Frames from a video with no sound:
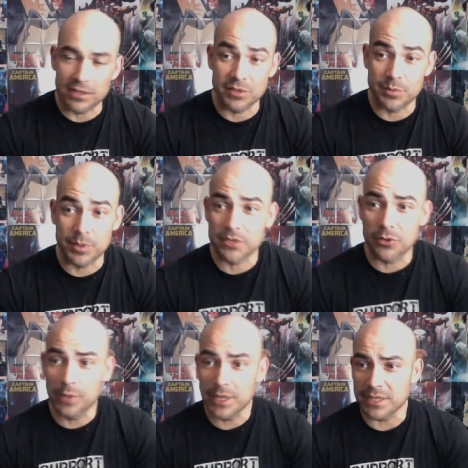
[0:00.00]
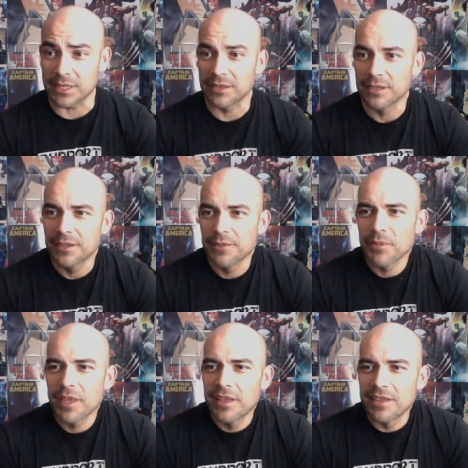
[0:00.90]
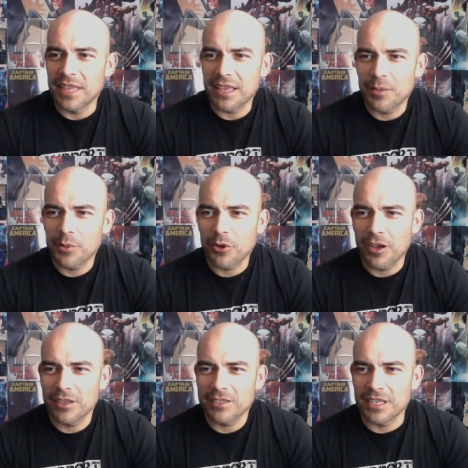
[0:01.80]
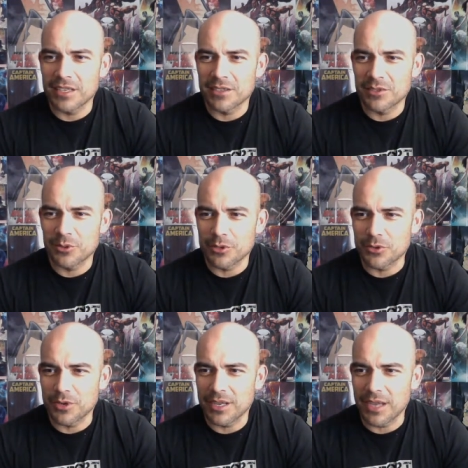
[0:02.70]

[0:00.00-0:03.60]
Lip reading: I've just been so busy. Did that come across as towards Trinity?